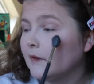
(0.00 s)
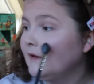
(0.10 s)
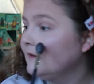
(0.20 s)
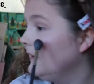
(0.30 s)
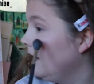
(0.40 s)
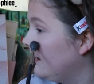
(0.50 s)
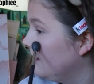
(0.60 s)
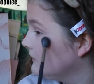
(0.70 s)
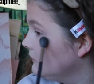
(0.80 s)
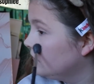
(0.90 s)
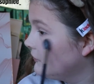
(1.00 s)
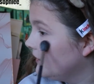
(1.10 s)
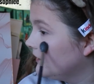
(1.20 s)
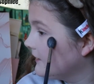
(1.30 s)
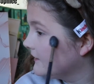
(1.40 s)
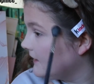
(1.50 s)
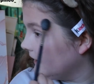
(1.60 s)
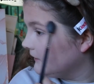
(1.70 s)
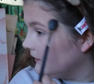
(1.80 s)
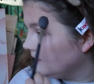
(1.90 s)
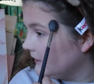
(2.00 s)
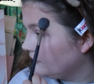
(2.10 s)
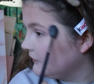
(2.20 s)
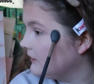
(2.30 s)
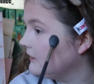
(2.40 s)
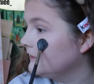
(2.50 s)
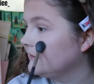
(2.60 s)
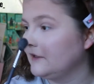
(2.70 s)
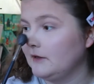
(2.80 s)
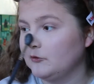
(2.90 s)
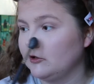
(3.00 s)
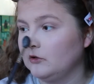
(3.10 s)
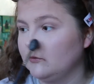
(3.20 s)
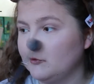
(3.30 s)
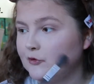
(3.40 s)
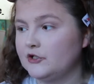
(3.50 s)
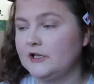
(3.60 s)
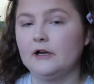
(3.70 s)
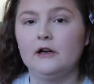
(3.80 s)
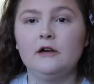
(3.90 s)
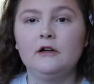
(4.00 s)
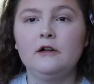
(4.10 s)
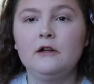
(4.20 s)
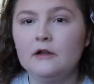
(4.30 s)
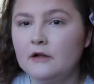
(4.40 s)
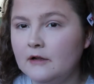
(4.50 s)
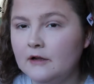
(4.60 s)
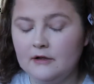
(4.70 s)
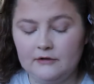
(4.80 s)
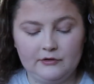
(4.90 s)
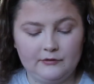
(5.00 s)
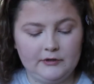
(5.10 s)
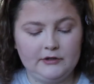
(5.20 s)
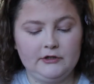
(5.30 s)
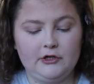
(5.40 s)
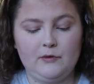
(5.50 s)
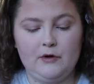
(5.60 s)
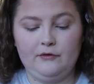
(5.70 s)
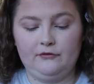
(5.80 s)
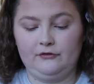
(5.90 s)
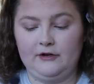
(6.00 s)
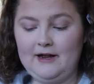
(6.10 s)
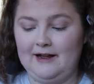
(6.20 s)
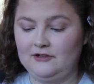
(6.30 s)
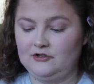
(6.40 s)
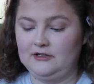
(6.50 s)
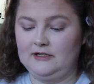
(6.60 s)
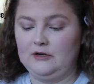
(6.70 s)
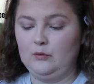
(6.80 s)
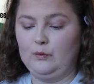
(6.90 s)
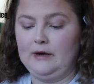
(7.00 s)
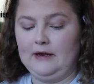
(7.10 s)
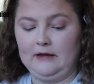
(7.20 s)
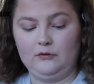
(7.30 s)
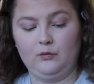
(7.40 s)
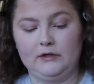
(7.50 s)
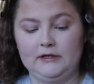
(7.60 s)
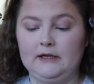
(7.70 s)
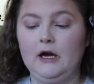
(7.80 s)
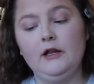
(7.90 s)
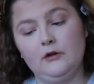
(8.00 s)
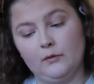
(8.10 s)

It's there. It's not quite, like I said, it definitely seemed a lot more sheer. So I'm gonna go over it actually with one of the other